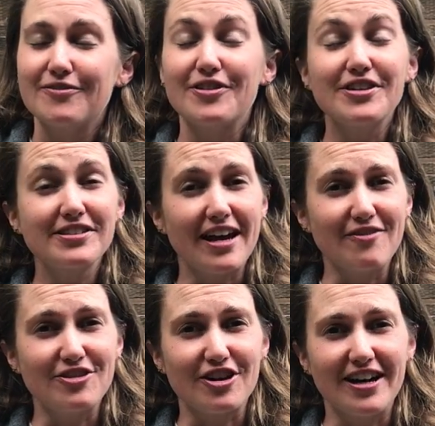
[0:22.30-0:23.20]
For this
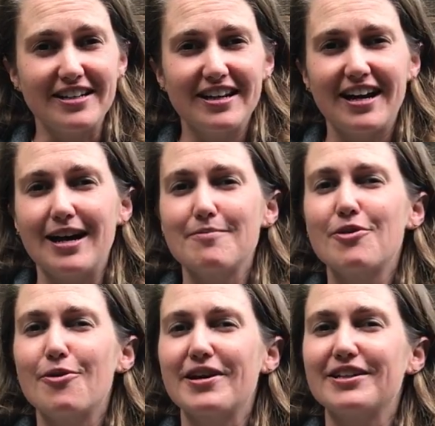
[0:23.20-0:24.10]
scavenger hunt, I'm
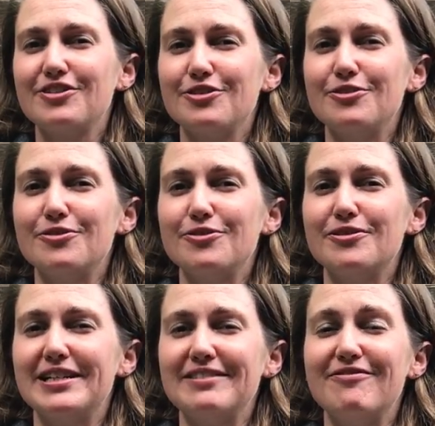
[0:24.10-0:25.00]
going
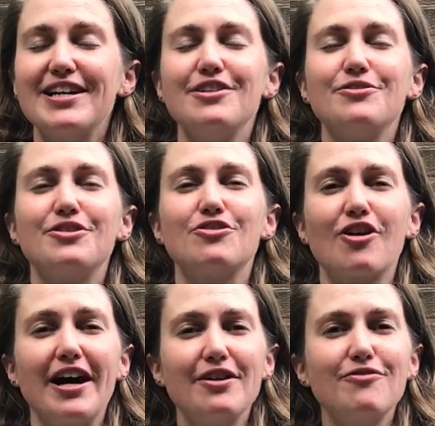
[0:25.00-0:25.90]
to invite you to
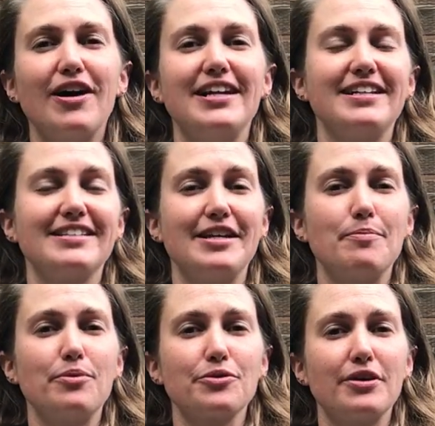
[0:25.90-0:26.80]
try to find
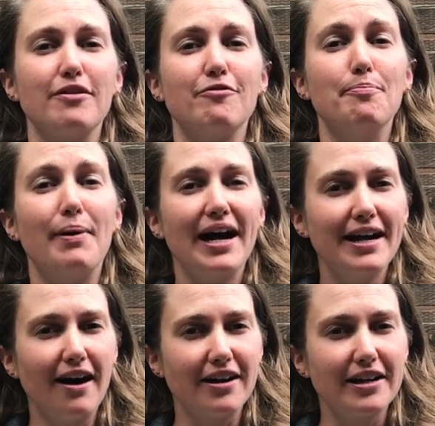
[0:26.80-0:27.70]
examples of
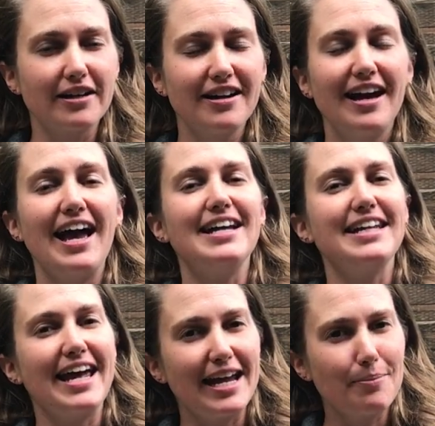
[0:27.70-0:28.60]
biotic and
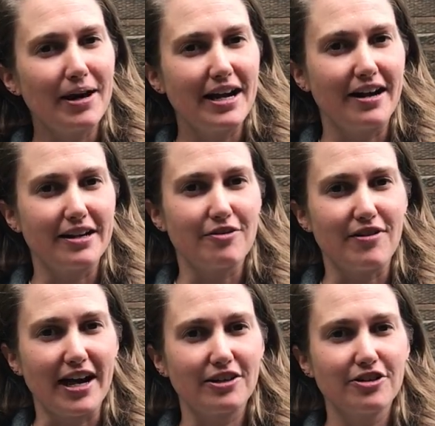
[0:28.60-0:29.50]
abiotic
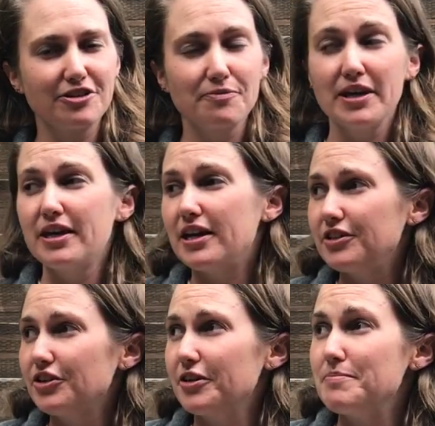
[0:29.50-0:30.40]
factors in
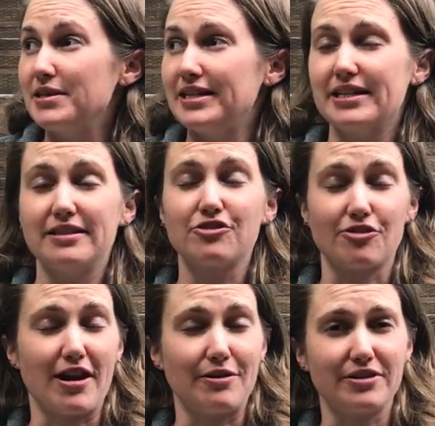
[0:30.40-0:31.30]
your immediate
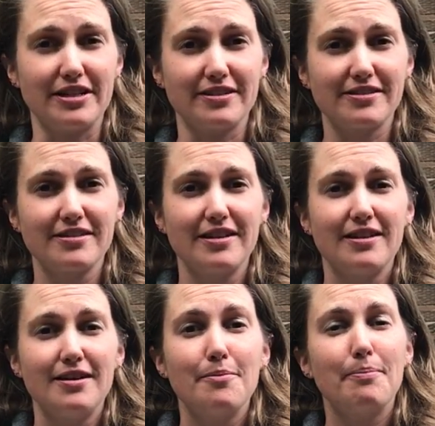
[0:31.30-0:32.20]
surroundings.
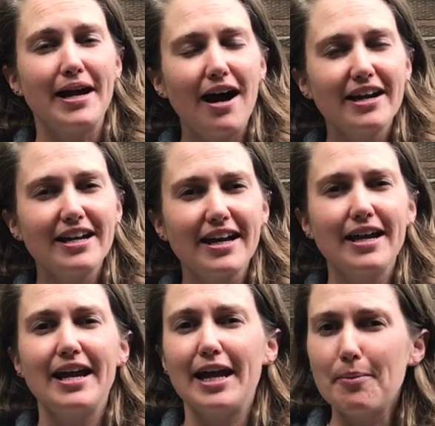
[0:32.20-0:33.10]
Biotic
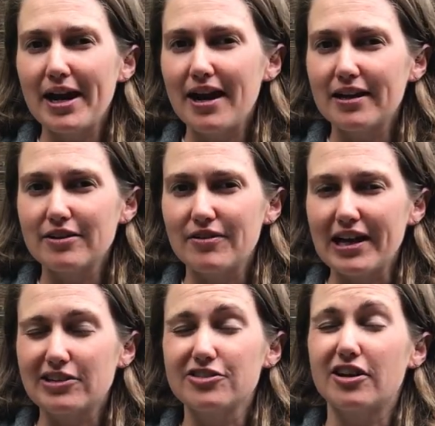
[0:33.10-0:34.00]
and abiotic
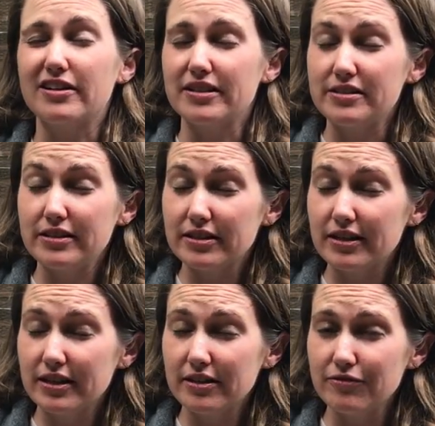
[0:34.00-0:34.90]
factors are easy to
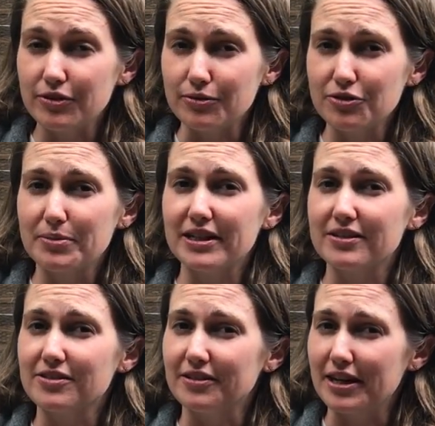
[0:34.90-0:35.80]
get confused
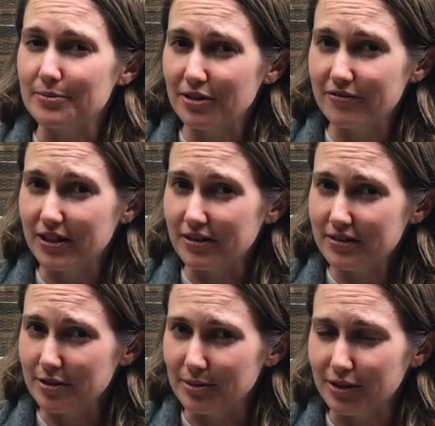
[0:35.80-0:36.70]
because their names are very
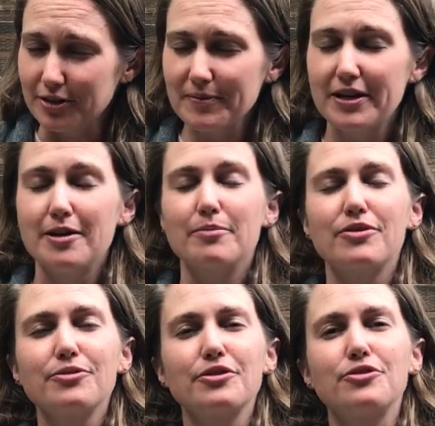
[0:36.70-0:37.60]
similar, but
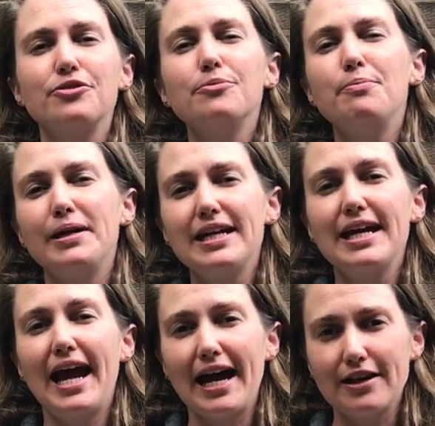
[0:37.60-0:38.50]
those are two big
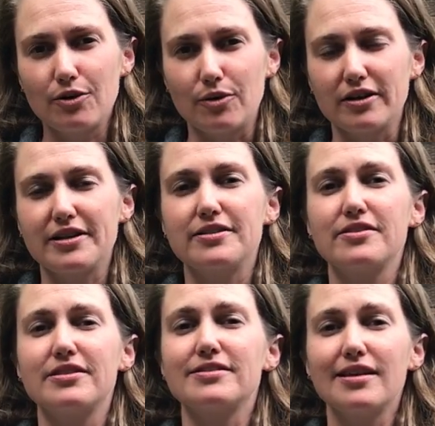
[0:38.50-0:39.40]
categories
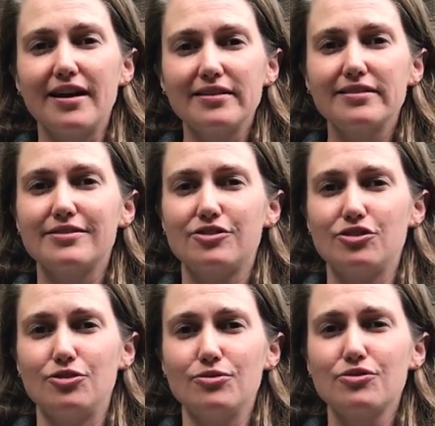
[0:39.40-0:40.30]
that scientists
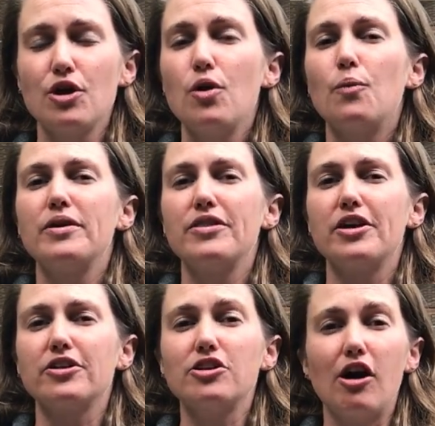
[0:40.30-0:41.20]
use when
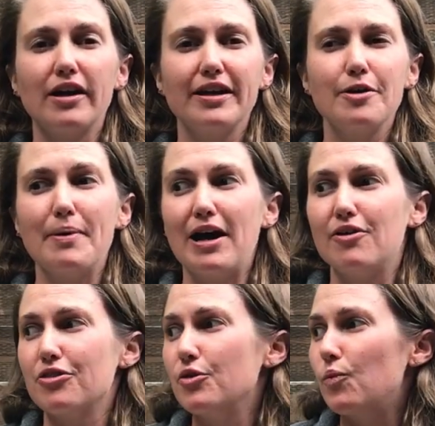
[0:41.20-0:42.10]
they're talking
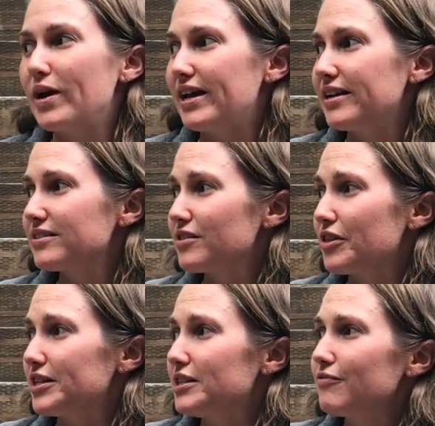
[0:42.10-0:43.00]
about the ways
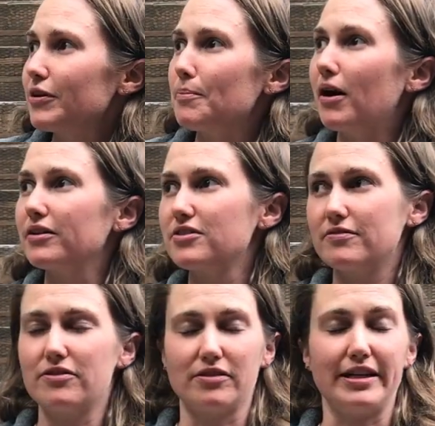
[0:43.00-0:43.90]
that different parts
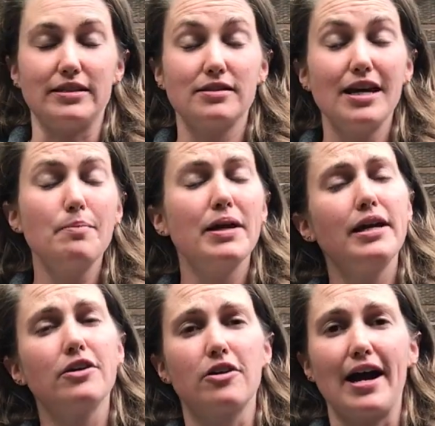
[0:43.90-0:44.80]
of the landscape
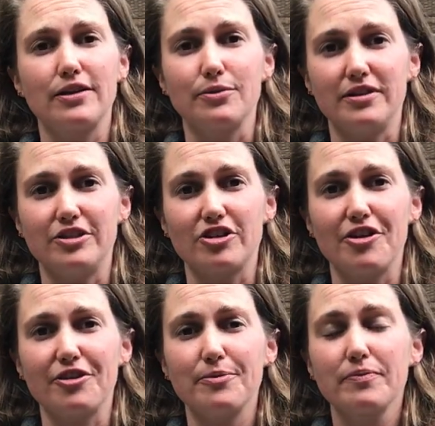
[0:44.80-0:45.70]
interact with each
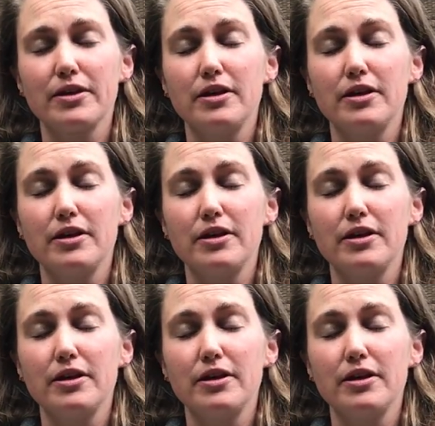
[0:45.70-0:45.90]
other.